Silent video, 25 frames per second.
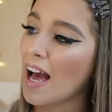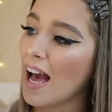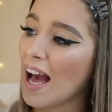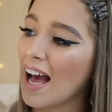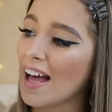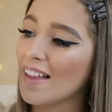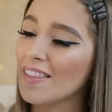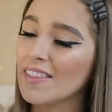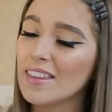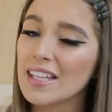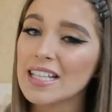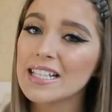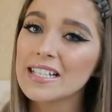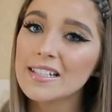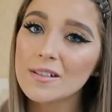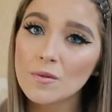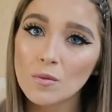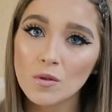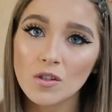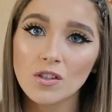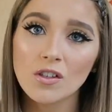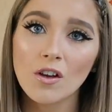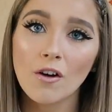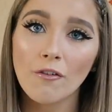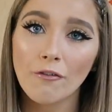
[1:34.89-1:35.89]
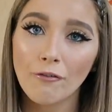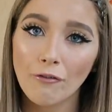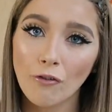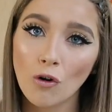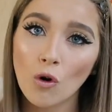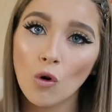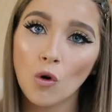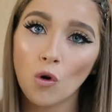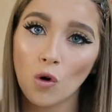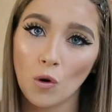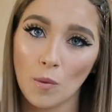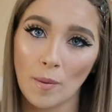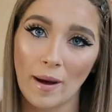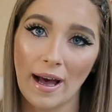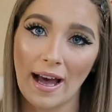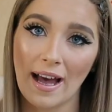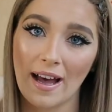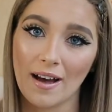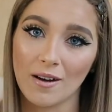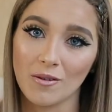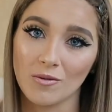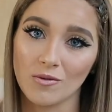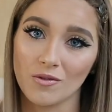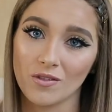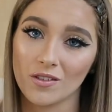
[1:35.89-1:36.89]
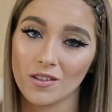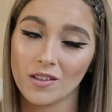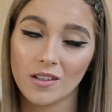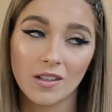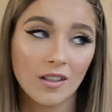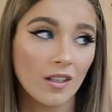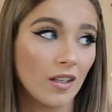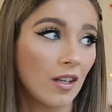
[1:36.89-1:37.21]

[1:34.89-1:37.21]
and this was £4.